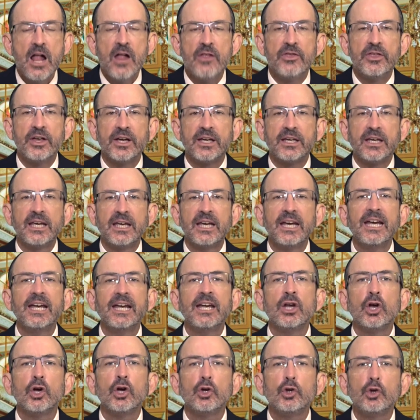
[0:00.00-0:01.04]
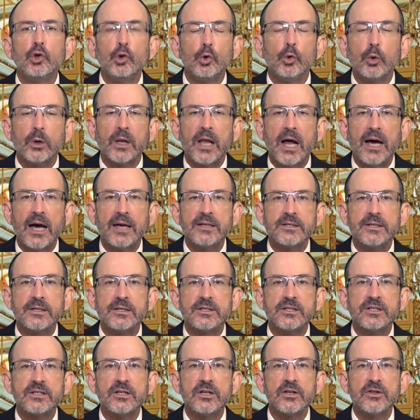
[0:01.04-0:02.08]
The king
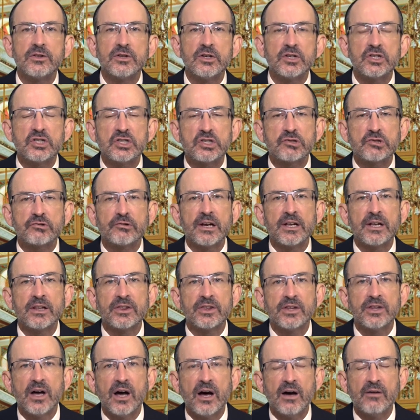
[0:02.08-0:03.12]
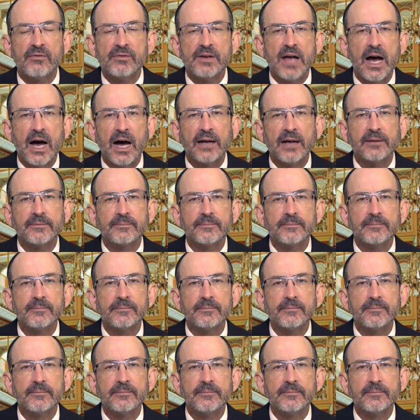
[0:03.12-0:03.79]
utilizes the strength of God.